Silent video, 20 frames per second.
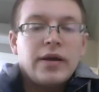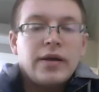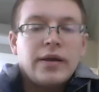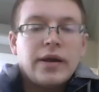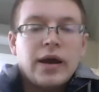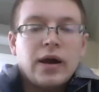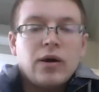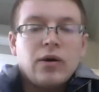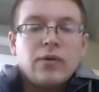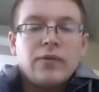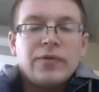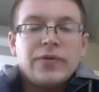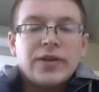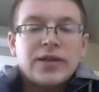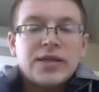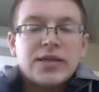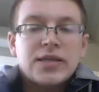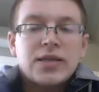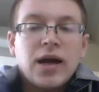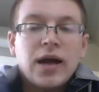Now,
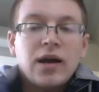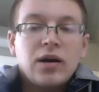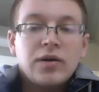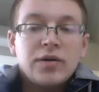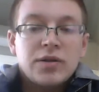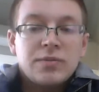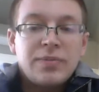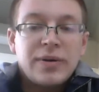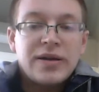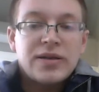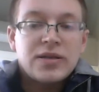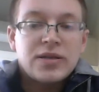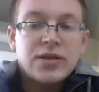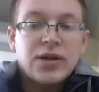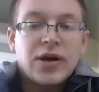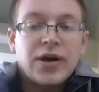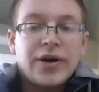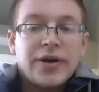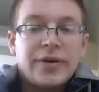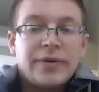this style is based
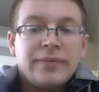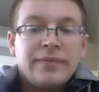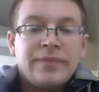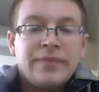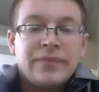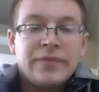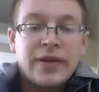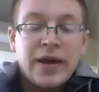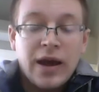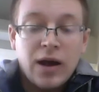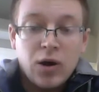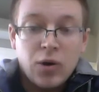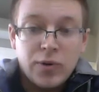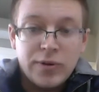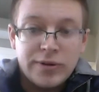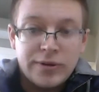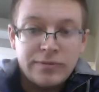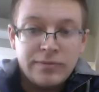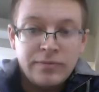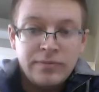on
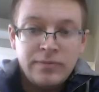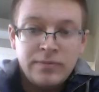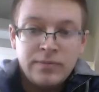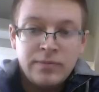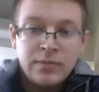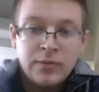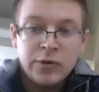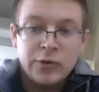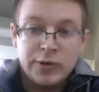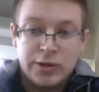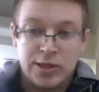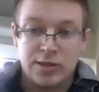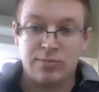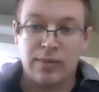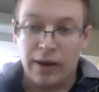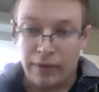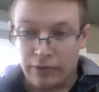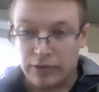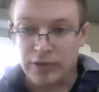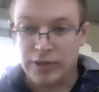Taoism, which is
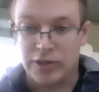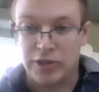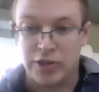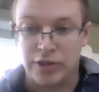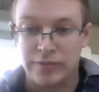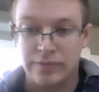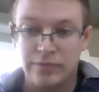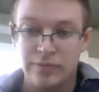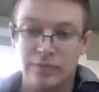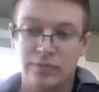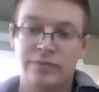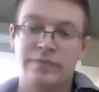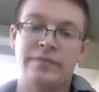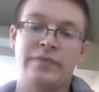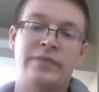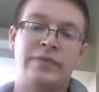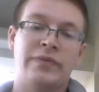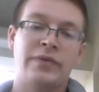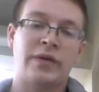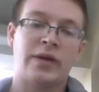my religion.
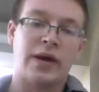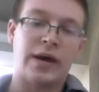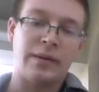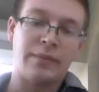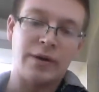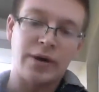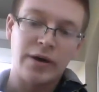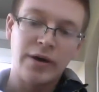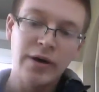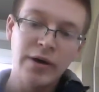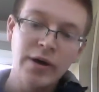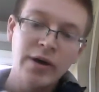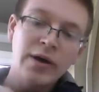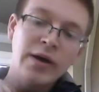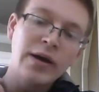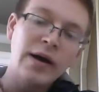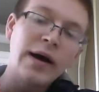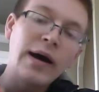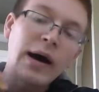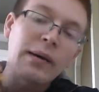I'm
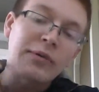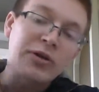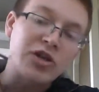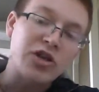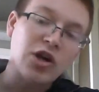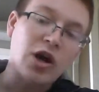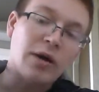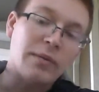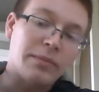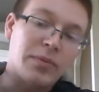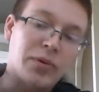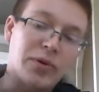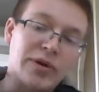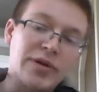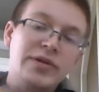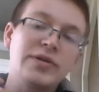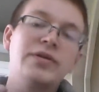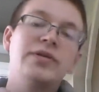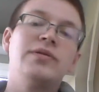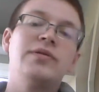a Chan
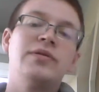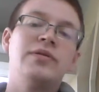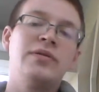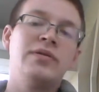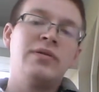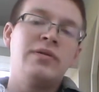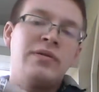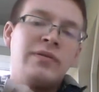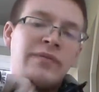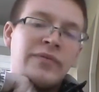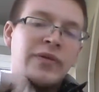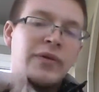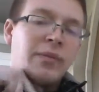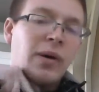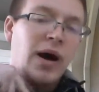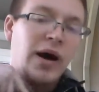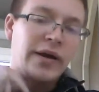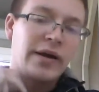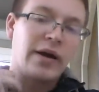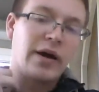Buddhist,
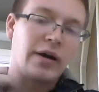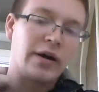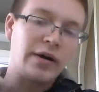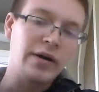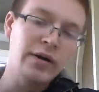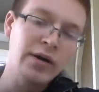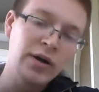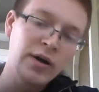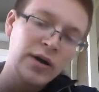Mahayana.